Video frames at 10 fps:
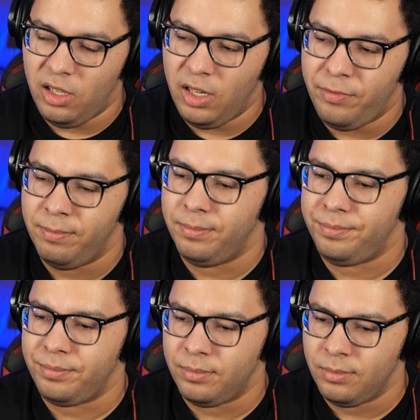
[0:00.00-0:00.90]
have
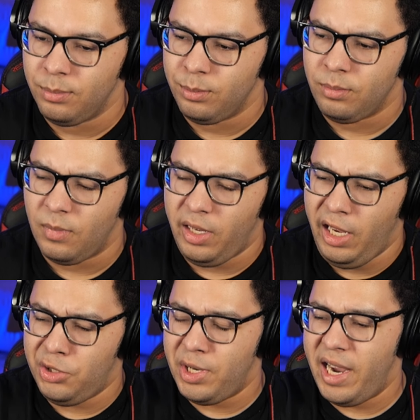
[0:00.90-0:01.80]

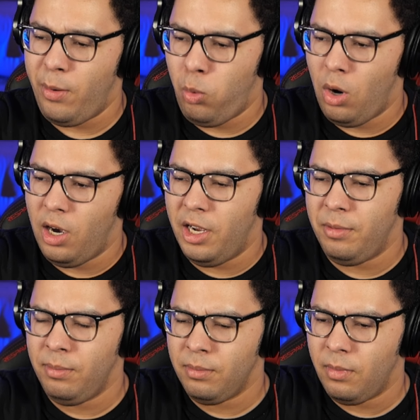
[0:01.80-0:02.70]
each had one,